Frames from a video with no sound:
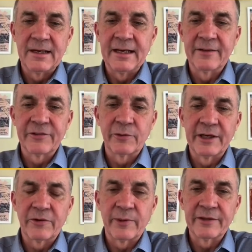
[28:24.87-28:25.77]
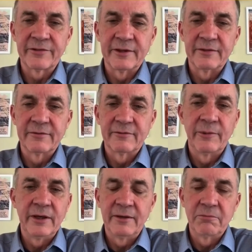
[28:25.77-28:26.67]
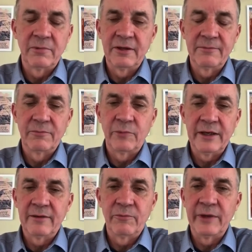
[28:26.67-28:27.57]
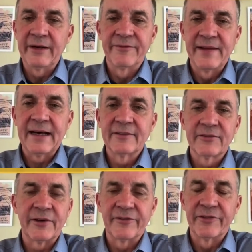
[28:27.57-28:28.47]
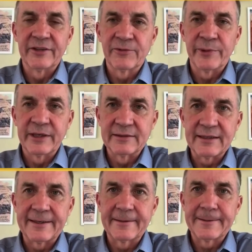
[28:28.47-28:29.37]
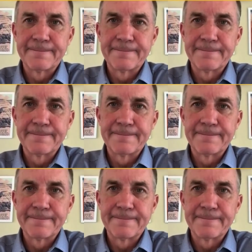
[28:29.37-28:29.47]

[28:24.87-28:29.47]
it's a great question. We have not solved this one entirely.